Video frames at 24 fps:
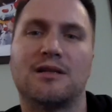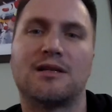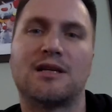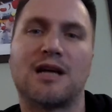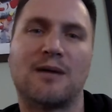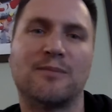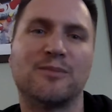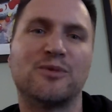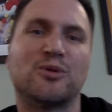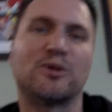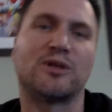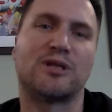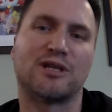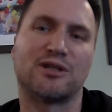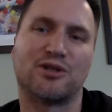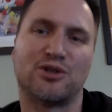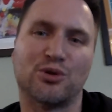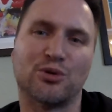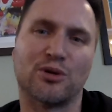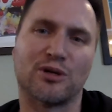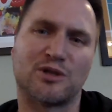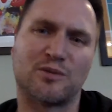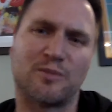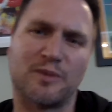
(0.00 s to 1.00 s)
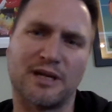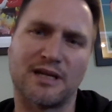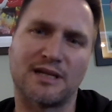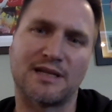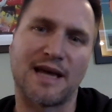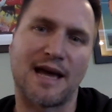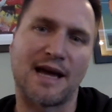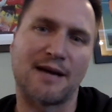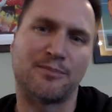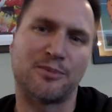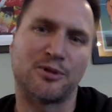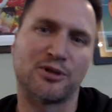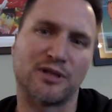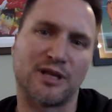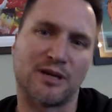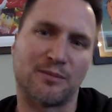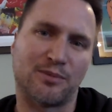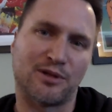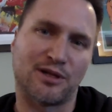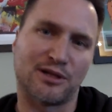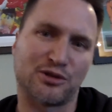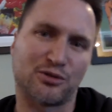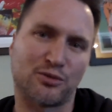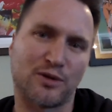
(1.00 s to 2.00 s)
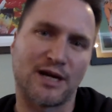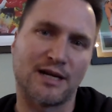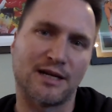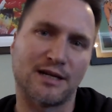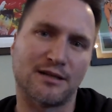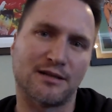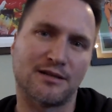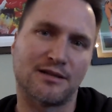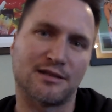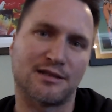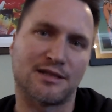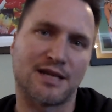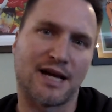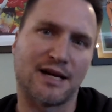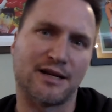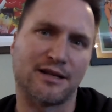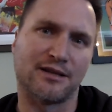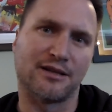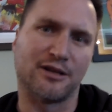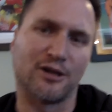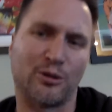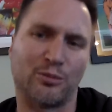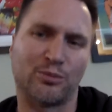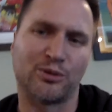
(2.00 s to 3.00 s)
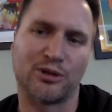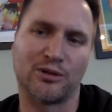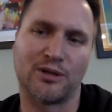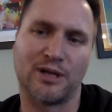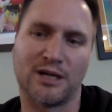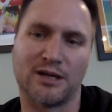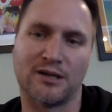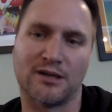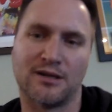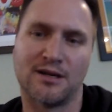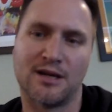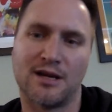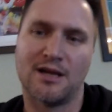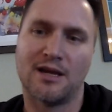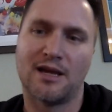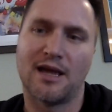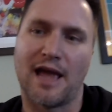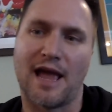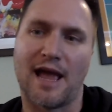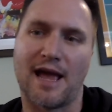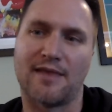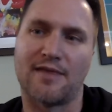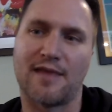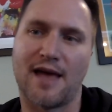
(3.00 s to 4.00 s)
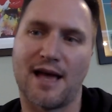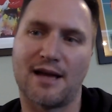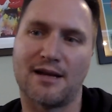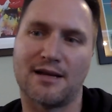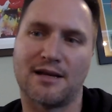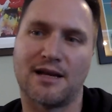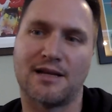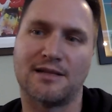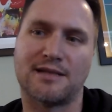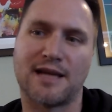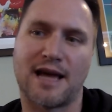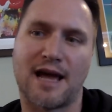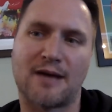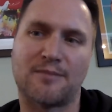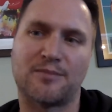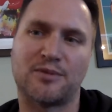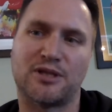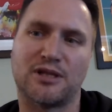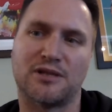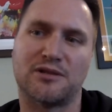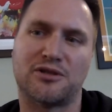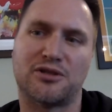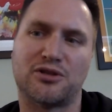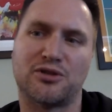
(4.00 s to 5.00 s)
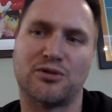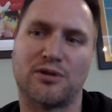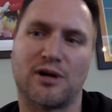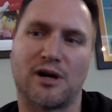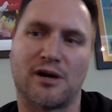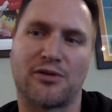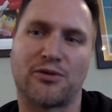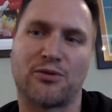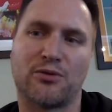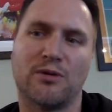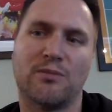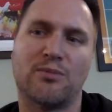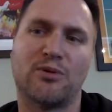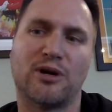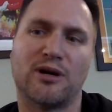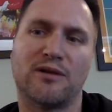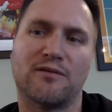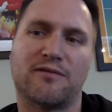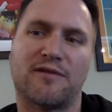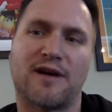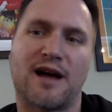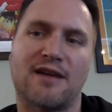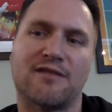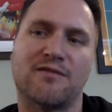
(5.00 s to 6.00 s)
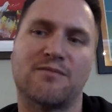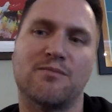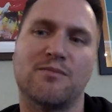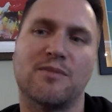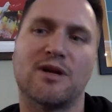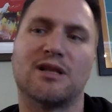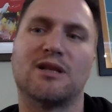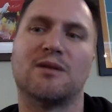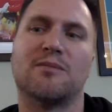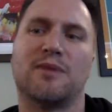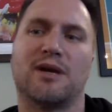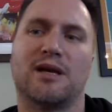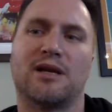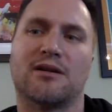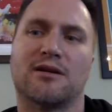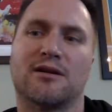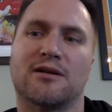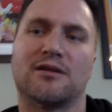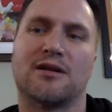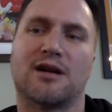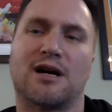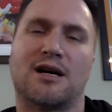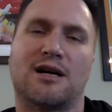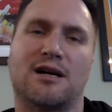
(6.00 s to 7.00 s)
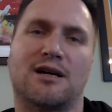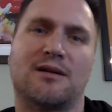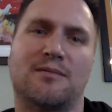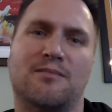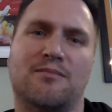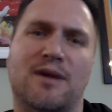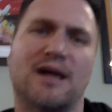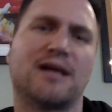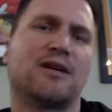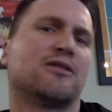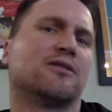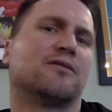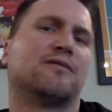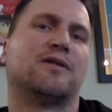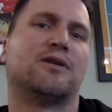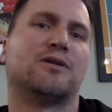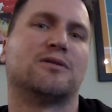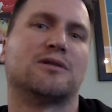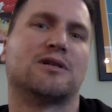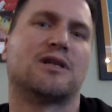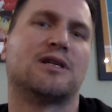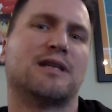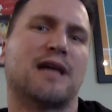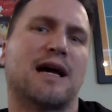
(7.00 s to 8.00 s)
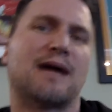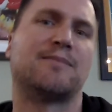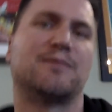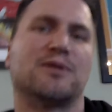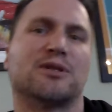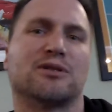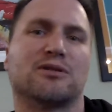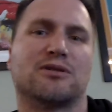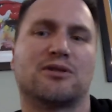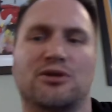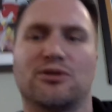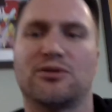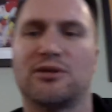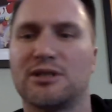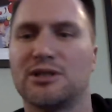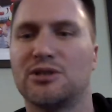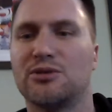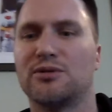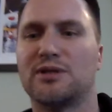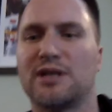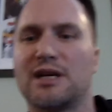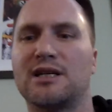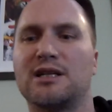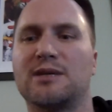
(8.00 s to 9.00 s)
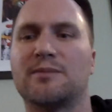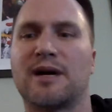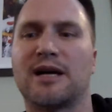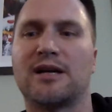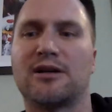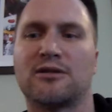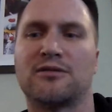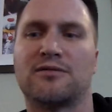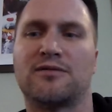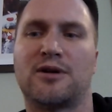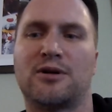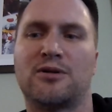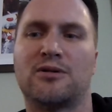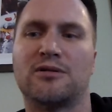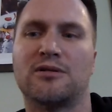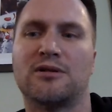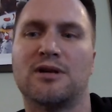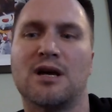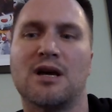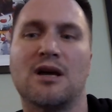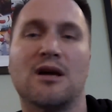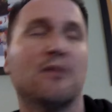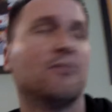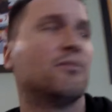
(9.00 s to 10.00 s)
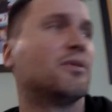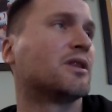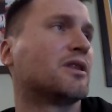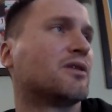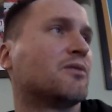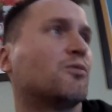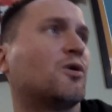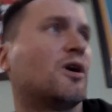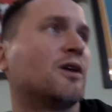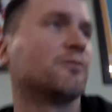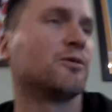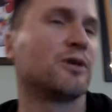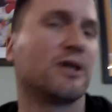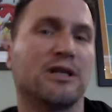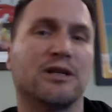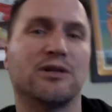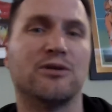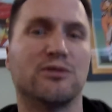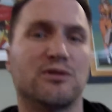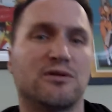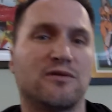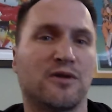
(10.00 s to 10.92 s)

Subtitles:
It comes with this USB adapter that plugs right into the side of the GoPro here, and that adapts it to a 3.5 millimeter microphone adapter. So you can use any microphone, but the one we're going to use